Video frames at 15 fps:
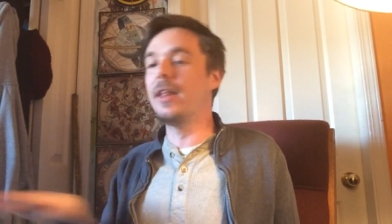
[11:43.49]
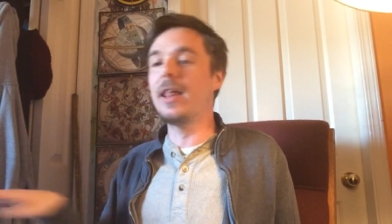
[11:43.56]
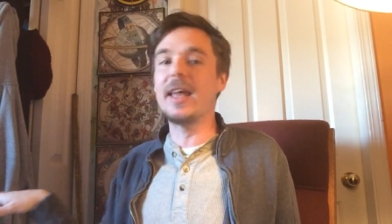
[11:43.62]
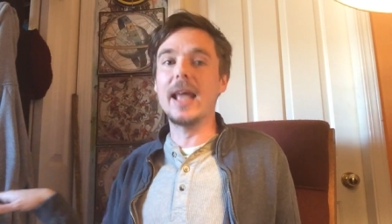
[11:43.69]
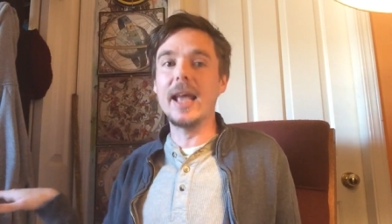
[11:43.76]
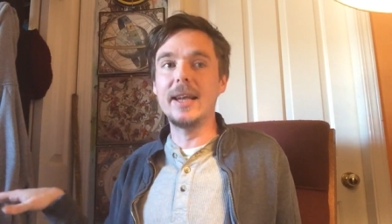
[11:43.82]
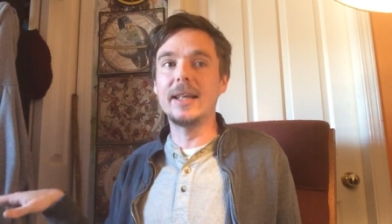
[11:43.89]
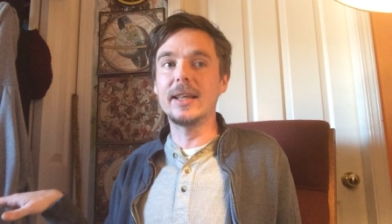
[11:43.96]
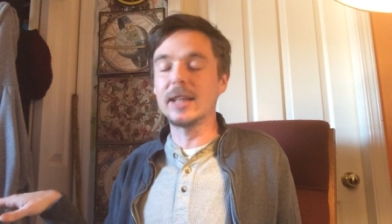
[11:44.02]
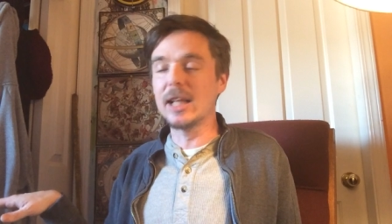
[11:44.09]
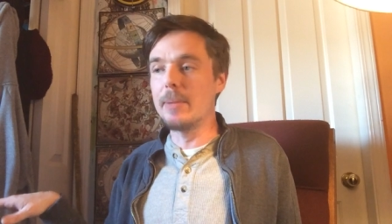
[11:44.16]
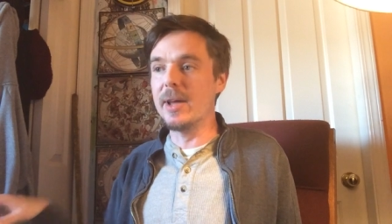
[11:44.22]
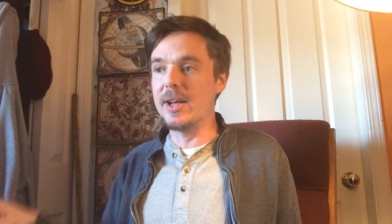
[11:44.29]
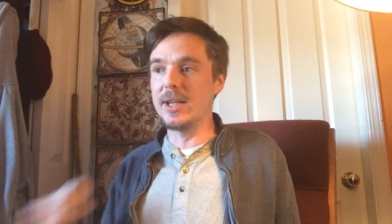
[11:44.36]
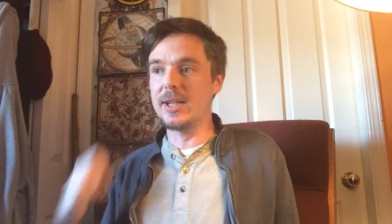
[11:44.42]
and any
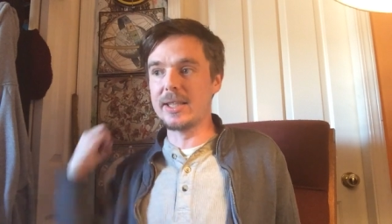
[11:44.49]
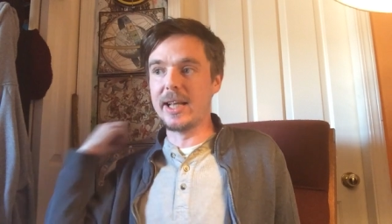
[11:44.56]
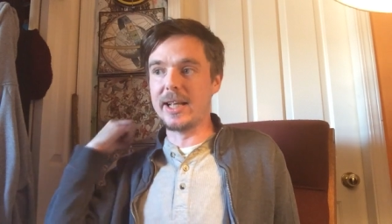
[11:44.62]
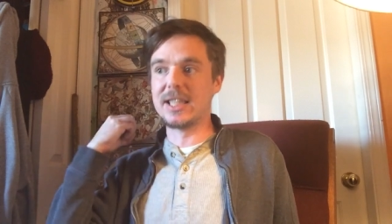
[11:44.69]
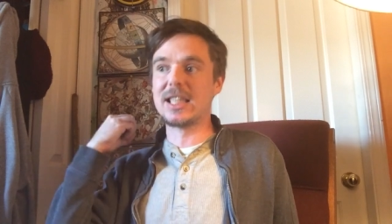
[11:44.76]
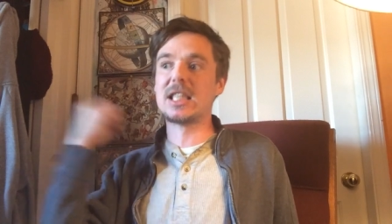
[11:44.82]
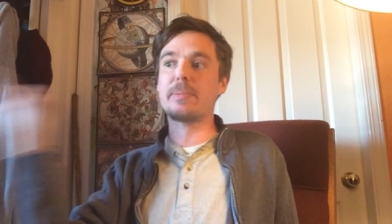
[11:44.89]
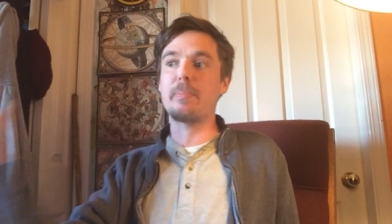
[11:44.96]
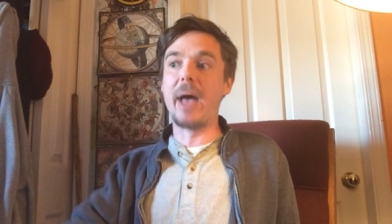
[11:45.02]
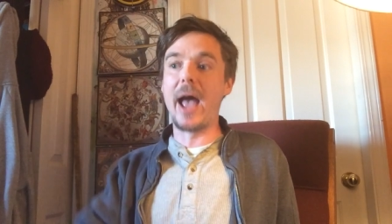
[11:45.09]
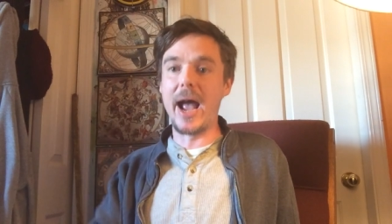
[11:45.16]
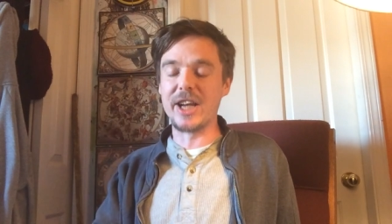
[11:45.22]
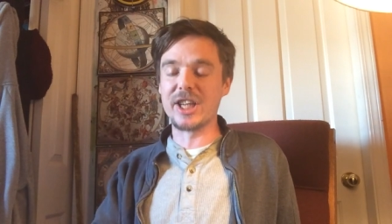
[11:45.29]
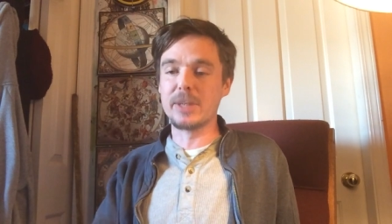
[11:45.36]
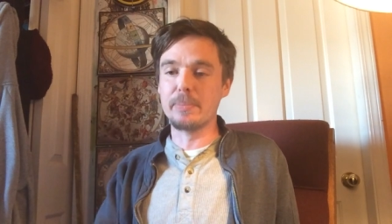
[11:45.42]
limit just gets
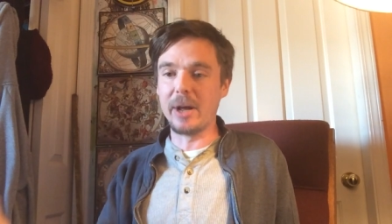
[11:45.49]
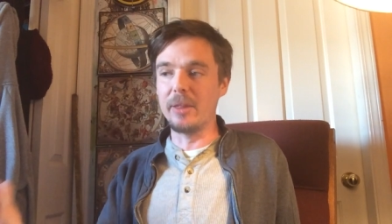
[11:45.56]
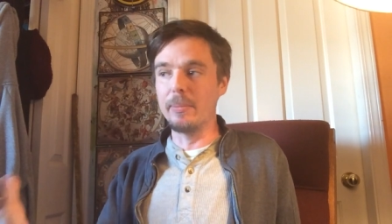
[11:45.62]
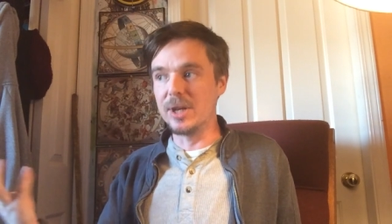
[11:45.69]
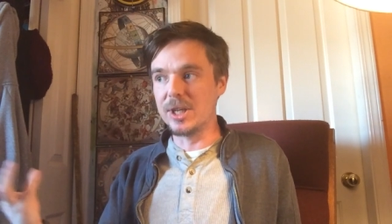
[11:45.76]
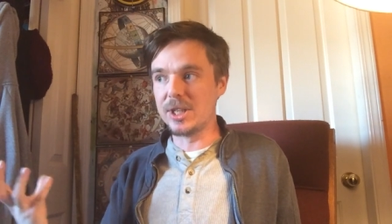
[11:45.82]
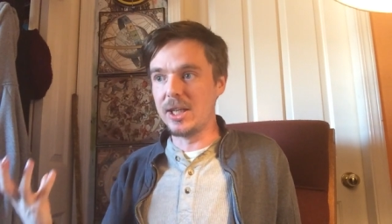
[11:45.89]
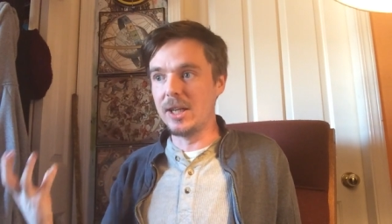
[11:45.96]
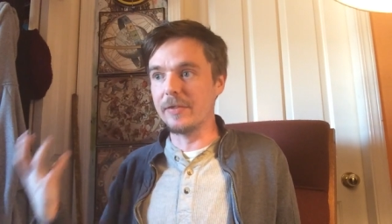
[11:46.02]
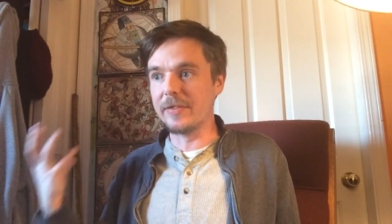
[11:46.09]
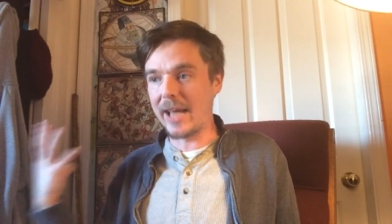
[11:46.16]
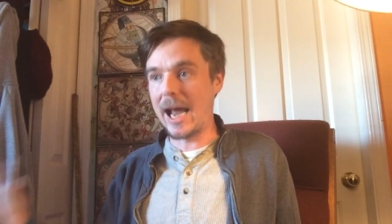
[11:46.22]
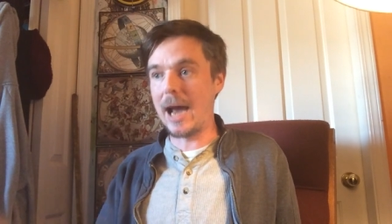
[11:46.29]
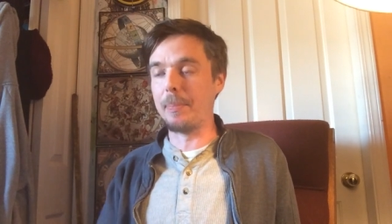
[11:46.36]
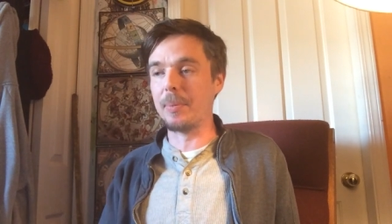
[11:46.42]
smashed by the machine of
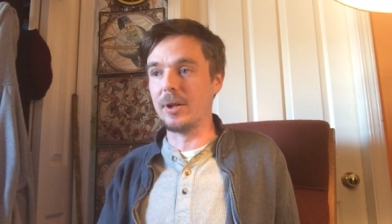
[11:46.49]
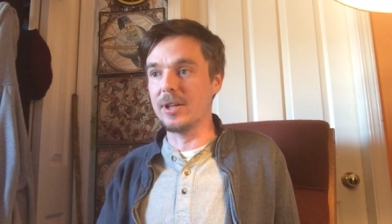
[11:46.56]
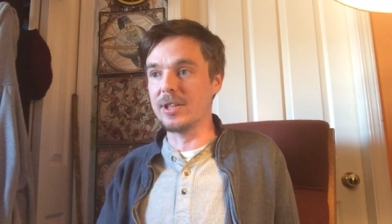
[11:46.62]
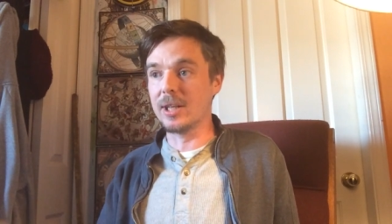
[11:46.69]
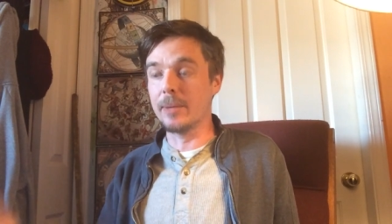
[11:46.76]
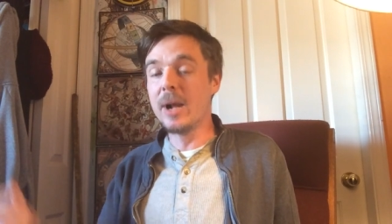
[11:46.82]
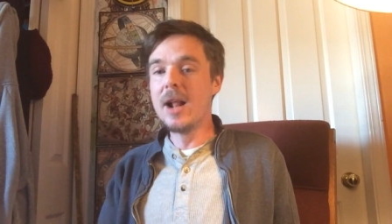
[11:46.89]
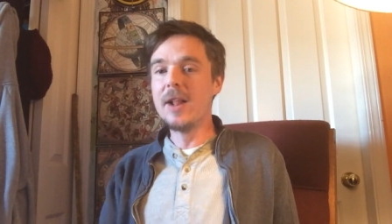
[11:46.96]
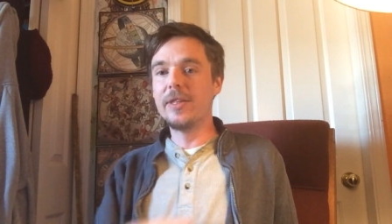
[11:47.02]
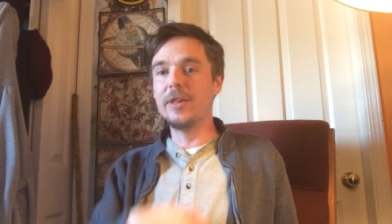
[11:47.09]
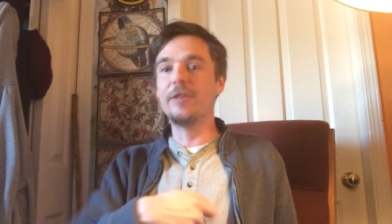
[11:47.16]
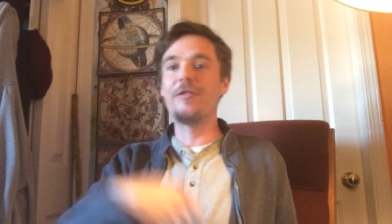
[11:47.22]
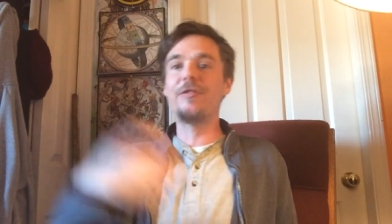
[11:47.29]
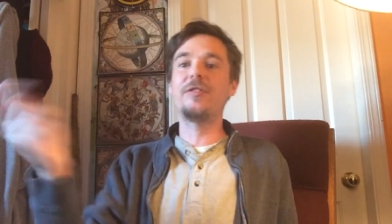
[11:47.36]
capitalism that you,